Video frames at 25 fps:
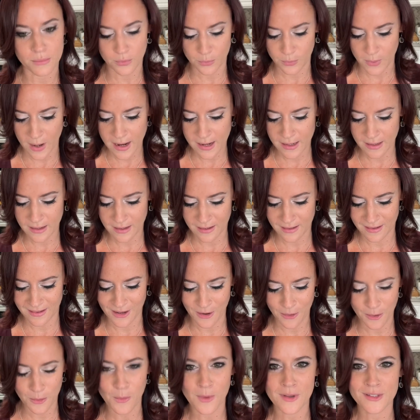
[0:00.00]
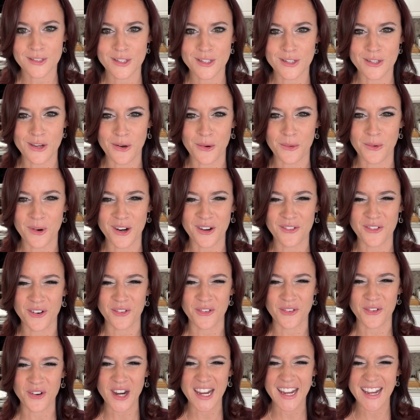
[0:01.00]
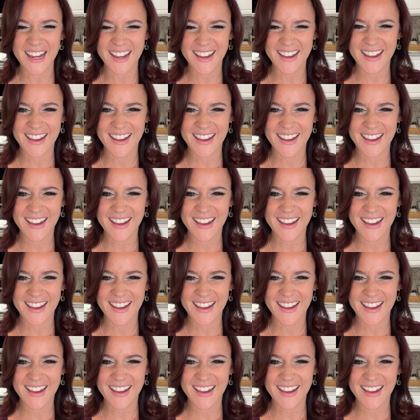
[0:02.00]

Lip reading: right? No one wants to go to work for free.